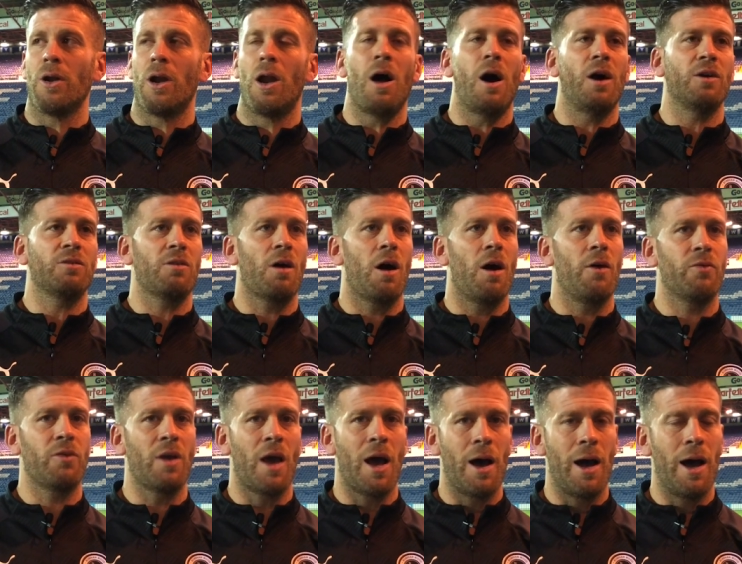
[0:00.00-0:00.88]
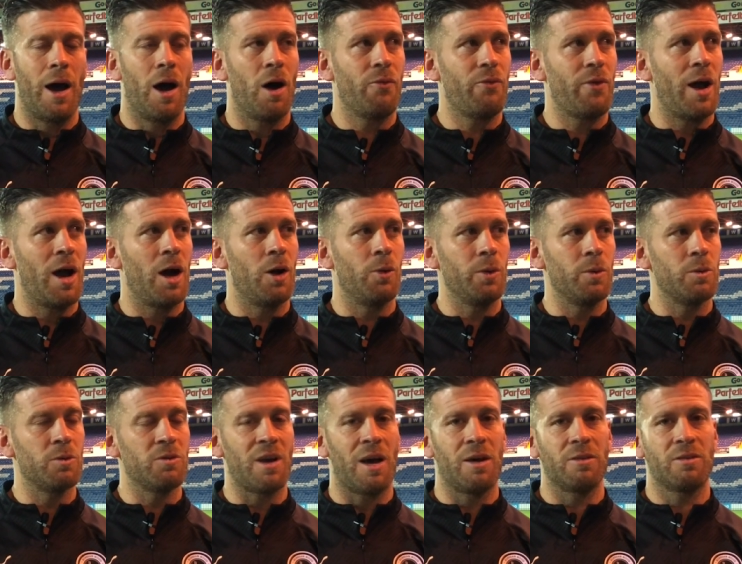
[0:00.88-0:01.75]
the last half hour we
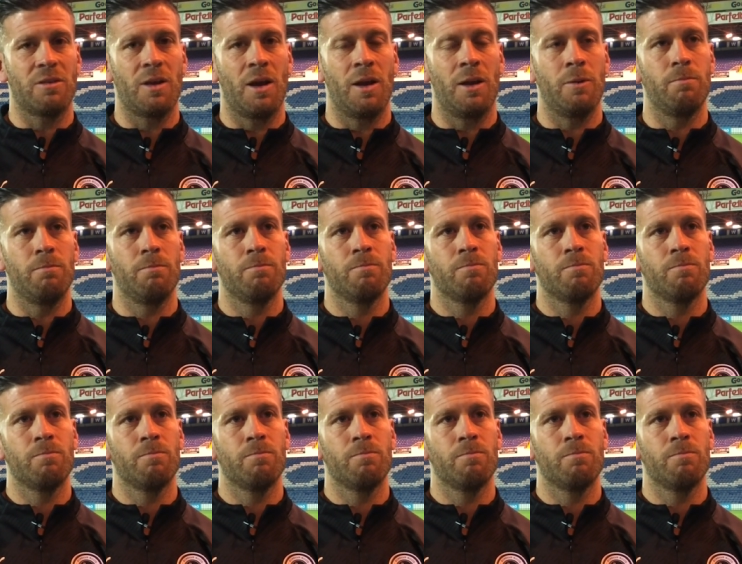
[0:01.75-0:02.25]
was outstanding.